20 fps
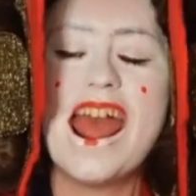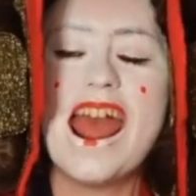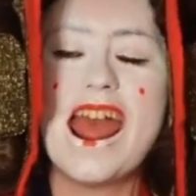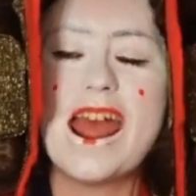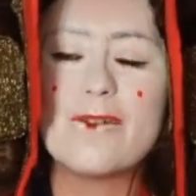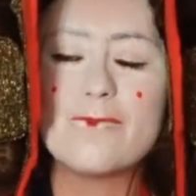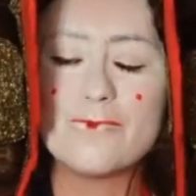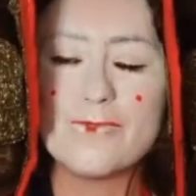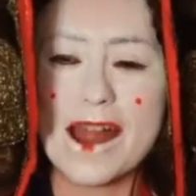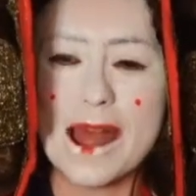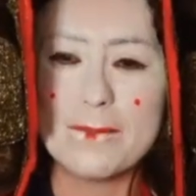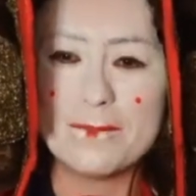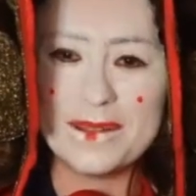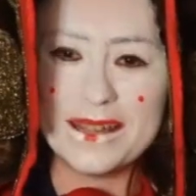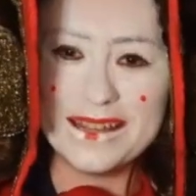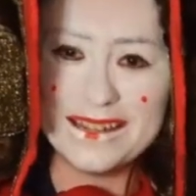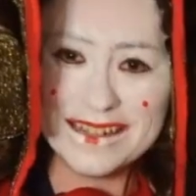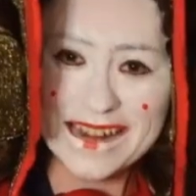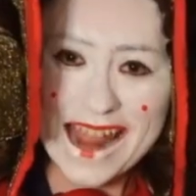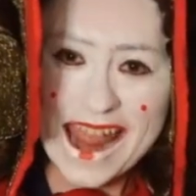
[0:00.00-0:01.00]
and wrap
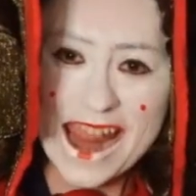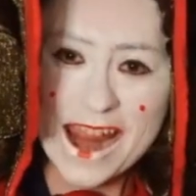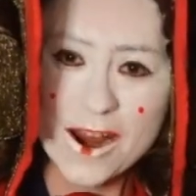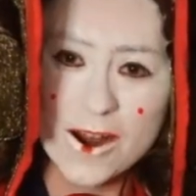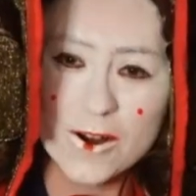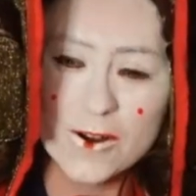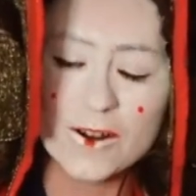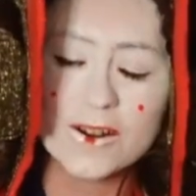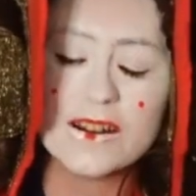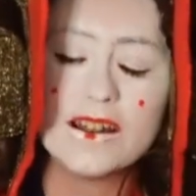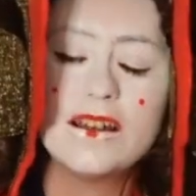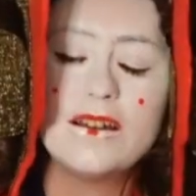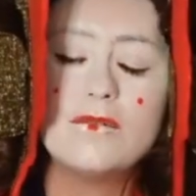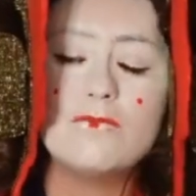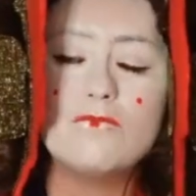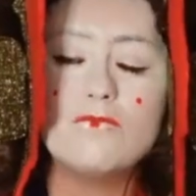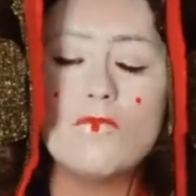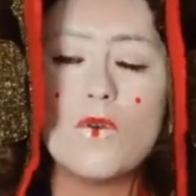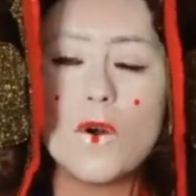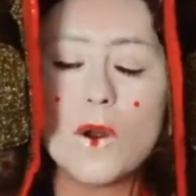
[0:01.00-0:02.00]
it in hair,
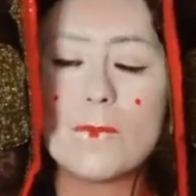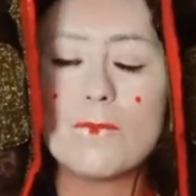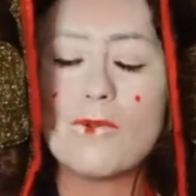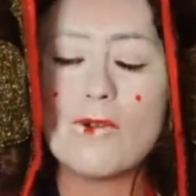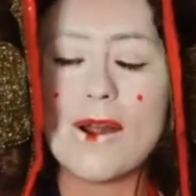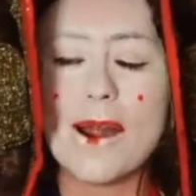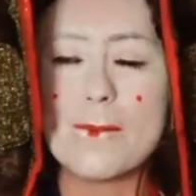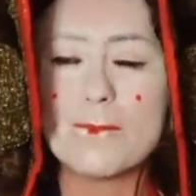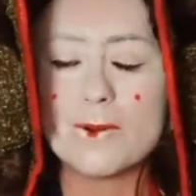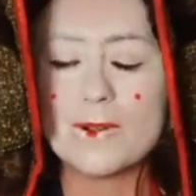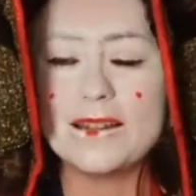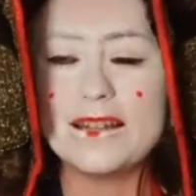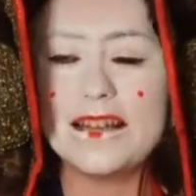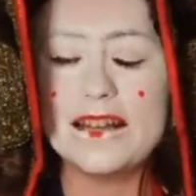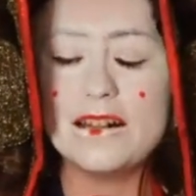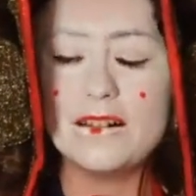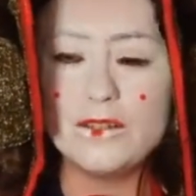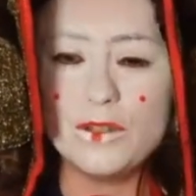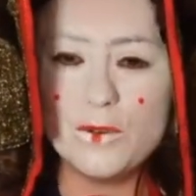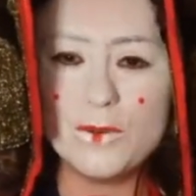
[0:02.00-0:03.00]
more
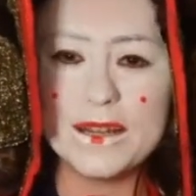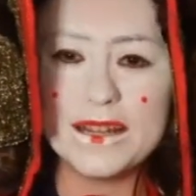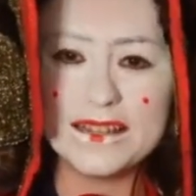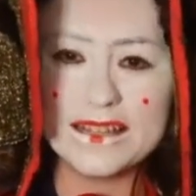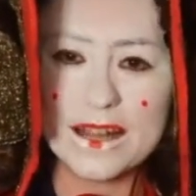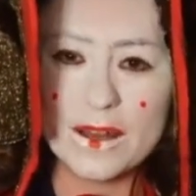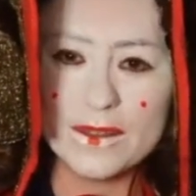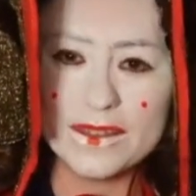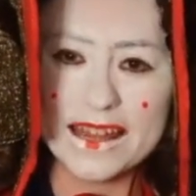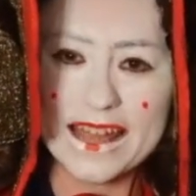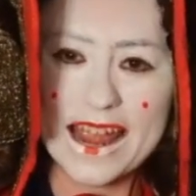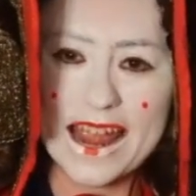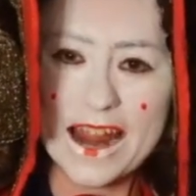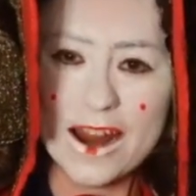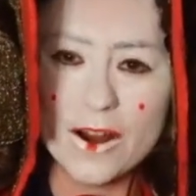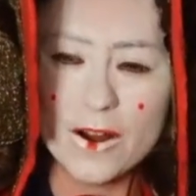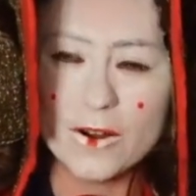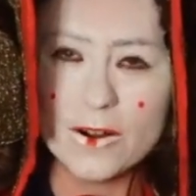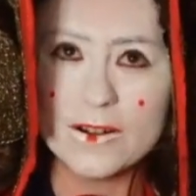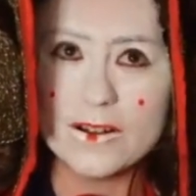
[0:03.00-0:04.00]
properly gluing down the
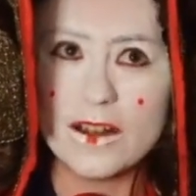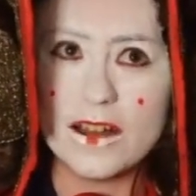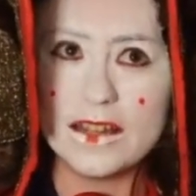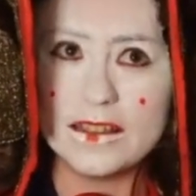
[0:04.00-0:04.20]
hair,